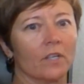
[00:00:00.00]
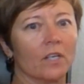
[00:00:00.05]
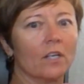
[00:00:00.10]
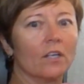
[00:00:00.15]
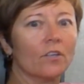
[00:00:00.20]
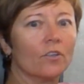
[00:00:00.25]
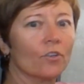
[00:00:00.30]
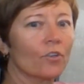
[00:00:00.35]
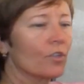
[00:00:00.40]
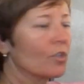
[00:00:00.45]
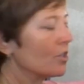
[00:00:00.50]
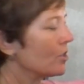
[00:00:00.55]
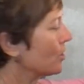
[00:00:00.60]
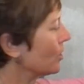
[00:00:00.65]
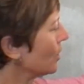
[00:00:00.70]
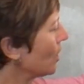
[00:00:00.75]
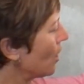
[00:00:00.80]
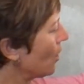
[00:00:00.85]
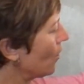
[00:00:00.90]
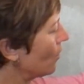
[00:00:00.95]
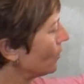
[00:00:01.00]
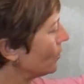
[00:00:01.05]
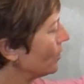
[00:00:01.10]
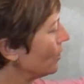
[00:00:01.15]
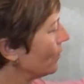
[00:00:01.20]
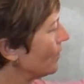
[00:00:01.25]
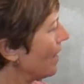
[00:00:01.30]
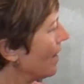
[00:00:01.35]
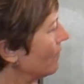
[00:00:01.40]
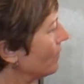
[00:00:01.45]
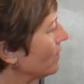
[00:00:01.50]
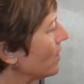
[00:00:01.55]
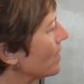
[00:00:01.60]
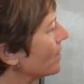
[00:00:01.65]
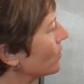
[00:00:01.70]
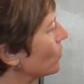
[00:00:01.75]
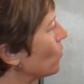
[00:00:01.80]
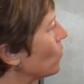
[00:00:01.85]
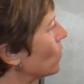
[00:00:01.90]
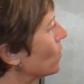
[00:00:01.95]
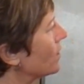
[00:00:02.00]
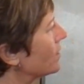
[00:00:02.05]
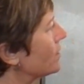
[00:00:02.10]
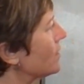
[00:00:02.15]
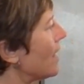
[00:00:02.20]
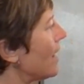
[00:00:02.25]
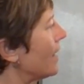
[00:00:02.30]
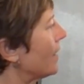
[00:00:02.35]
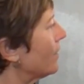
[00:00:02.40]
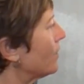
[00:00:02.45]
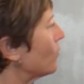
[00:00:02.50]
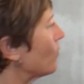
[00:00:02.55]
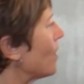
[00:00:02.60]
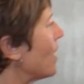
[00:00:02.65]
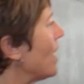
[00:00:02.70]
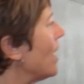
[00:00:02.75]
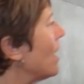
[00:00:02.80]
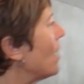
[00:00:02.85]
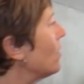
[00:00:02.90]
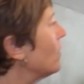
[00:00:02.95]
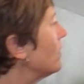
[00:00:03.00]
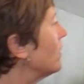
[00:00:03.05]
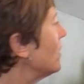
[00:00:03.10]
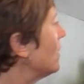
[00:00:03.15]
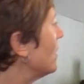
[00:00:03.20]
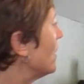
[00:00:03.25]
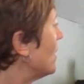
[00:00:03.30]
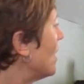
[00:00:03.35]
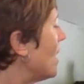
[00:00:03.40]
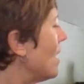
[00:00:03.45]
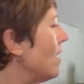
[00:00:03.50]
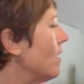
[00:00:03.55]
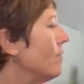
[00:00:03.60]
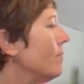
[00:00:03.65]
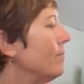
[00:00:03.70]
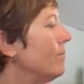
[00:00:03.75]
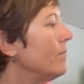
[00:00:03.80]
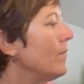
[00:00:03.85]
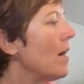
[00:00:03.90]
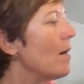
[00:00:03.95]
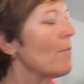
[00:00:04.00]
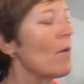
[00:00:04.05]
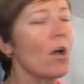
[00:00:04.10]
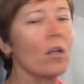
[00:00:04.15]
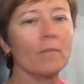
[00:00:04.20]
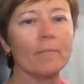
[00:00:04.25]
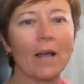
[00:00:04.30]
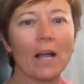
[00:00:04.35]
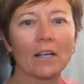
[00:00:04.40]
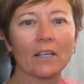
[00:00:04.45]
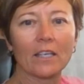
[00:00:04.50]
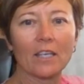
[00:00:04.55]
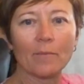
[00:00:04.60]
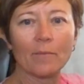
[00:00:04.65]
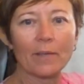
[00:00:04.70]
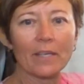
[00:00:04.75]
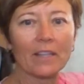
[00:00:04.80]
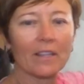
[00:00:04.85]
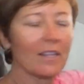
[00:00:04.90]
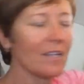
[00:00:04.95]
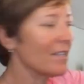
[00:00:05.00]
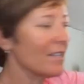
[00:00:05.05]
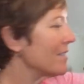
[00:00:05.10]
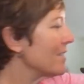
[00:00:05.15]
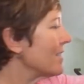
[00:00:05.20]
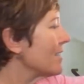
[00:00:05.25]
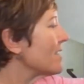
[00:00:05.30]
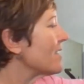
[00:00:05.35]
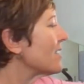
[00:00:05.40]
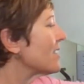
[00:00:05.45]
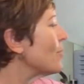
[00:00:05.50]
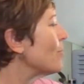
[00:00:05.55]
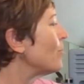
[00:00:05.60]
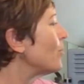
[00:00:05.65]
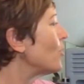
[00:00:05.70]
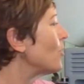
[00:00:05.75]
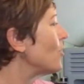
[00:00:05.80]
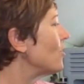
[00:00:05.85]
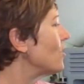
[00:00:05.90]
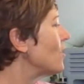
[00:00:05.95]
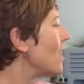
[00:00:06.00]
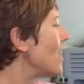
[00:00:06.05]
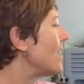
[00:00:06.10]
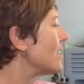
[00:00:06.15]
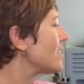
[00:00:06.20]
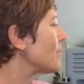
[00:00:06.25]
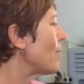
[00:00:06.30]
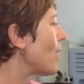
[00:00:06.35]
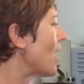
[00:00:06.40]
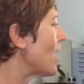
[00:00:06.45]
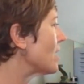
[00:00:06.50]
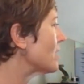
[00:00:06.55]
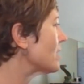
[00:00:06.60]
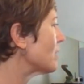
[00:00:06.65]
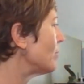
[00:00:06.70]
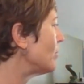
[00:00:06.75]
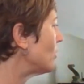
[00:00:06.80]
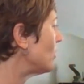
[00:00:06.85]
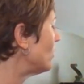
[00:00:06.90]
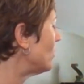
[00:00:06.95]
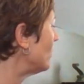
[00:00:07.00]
You're good to go. You don't have a lot of cords hanging around. I'm all about keeping things as simple as possible.